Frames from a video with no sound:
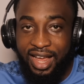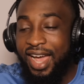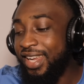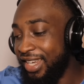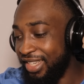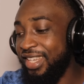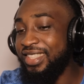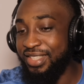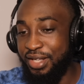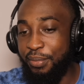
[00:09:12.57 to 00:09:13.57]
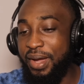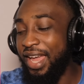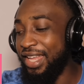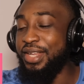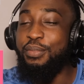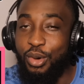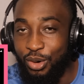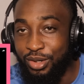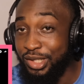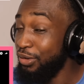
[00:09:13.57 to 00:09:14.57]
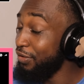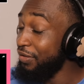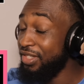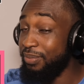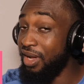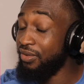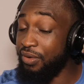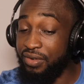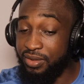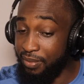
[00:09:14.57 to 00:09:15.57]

line against him anymore. So very smart.